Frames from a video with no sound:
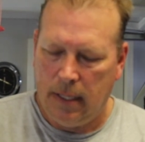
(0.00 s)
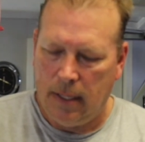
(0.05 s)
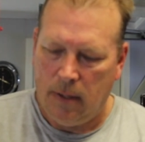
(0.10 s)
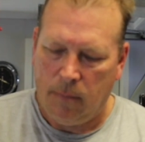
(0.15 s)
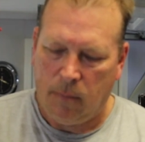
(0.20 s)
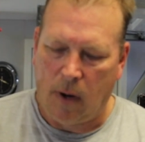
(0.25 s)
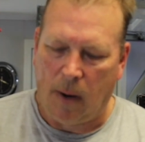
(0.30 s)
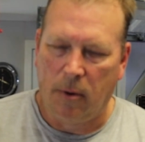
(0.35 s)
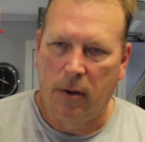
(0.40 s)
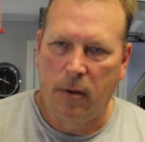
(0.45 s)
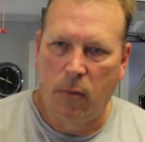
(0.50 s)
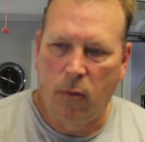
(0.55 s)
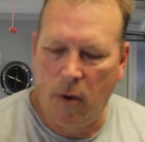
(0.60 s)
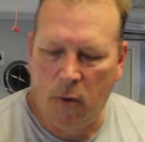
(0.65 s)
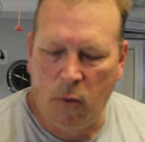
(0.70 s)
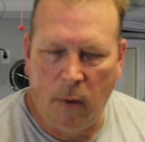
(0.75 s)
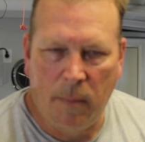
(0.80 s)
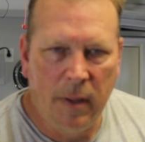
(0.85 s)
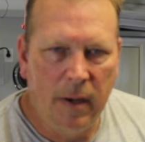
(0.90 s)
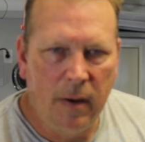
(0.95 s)
Proper
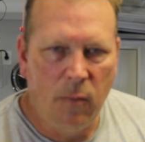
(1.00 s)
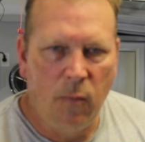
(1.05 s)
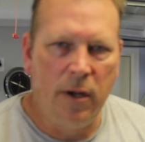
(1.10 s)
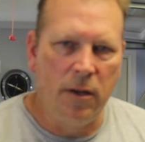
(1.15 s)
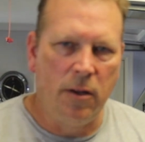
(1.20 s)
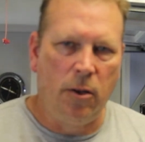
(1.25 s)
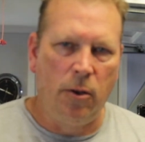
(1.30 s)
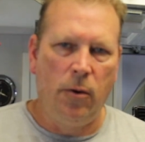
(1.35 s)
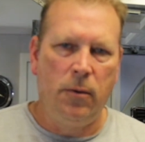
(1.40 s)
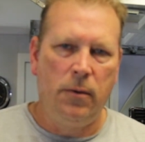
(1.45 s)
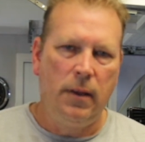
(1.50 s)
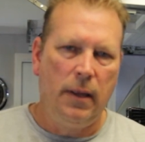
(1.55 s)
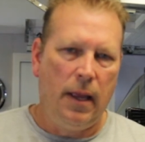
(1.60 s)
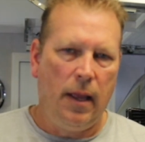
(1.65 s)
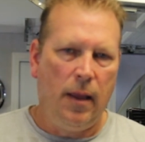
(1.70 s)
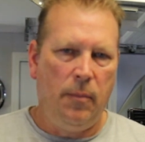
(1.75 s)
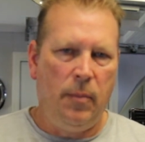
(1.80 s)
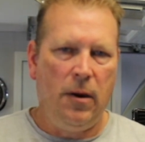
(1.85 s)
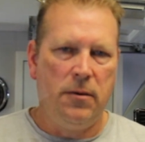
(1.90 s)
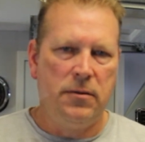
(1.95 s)
equipment would include
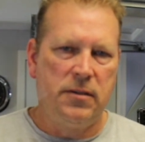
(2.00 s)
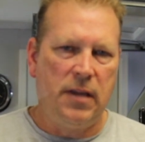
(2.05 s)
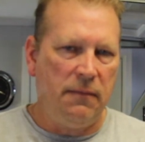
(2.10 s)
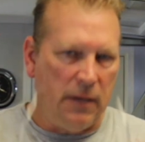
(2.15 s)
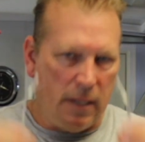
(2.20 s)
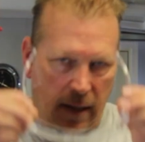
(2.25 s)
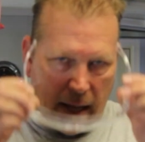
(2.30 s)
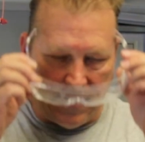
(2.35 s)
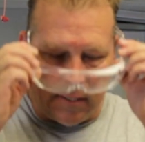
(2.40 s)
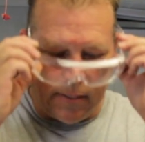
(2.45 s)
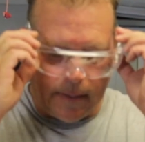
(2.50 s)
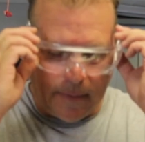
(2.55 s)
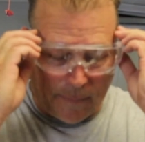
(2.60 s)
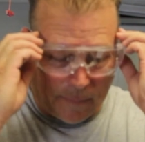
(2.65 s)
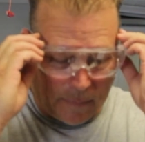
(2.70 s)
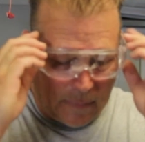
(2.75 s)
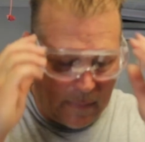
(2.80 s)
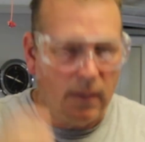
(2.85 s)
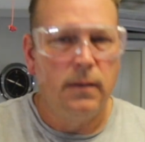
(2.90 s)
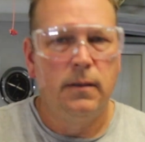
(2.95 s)
a pair of safety glasses
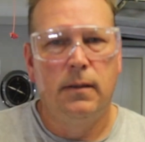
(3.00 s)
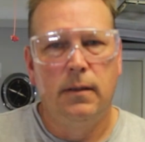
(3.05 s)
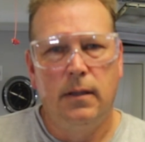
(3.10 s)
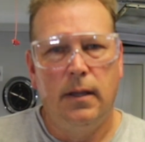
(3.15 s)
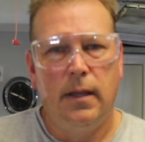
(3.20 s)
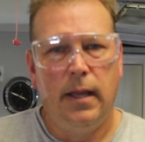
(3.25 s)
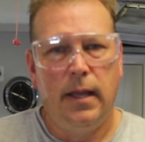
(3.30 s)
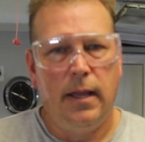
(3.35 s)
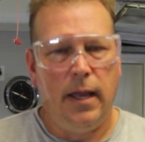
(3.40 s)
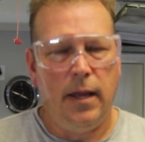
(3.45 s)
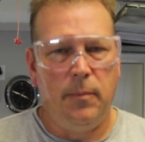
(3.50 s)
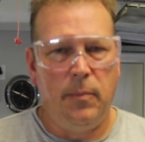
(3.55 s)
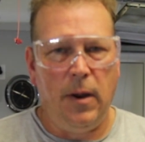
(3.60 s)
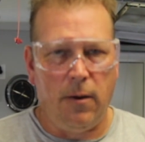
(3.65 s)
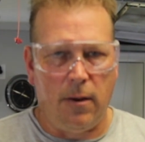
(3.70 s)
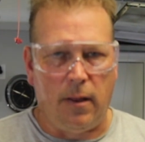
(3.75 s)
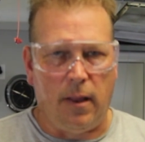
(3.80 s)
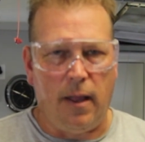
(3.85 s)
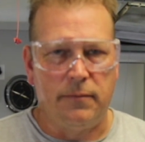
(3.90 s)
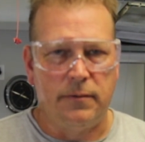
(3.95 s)
and a
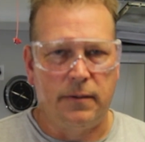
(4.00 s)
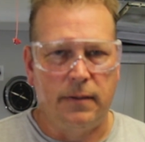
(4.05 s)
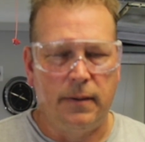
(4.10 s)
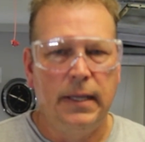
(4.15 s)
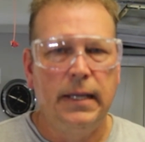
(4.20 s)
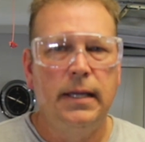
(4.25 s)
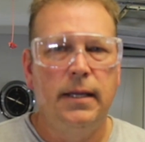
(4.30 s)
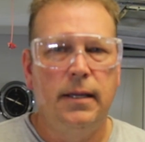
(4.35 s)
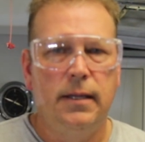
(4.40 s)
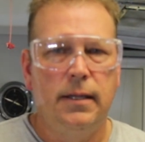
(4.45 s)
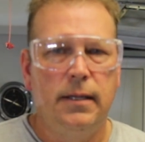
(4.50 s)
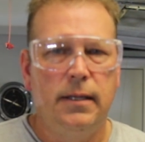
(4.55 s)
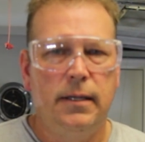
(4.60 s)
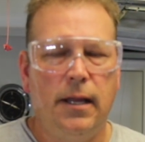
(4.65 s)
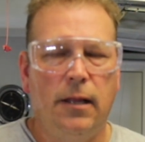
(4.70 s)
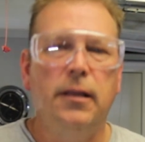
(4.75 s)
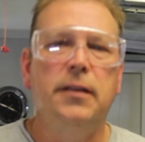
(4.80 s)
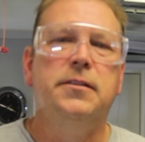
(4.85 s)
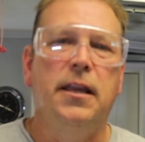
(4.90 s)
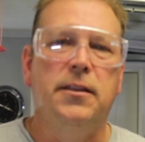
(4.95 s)
pair of gloves.
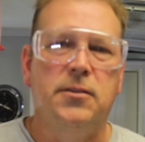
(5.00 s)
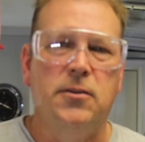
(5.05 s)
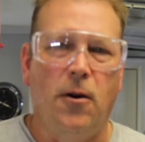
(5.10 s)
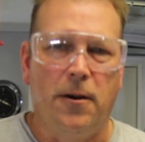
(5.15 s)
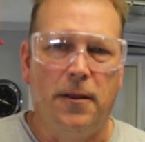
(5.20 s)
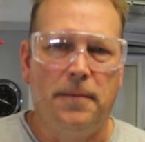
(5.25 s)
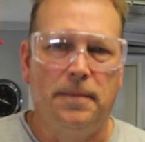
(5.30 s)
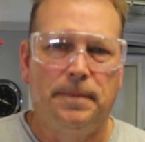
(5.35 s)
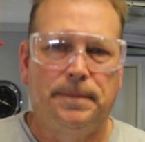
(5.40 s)
Now let's get started.